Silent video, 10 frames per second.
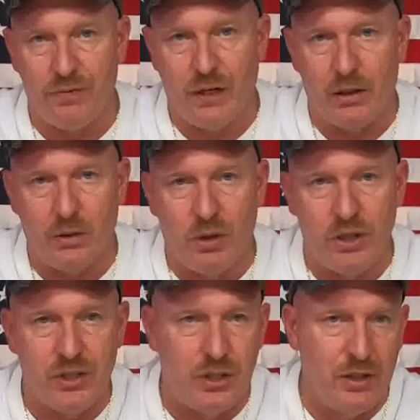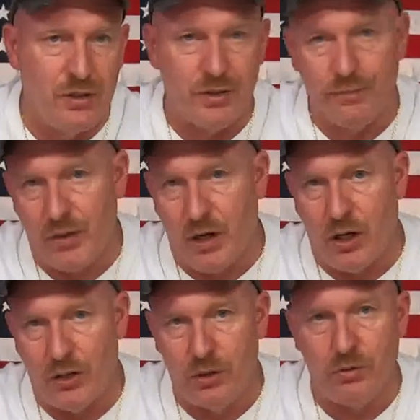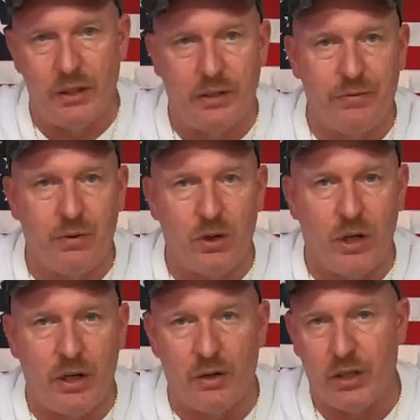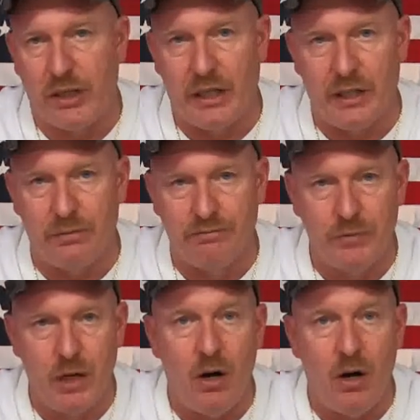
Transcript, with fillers: the final question is, are you ready for a hurricane,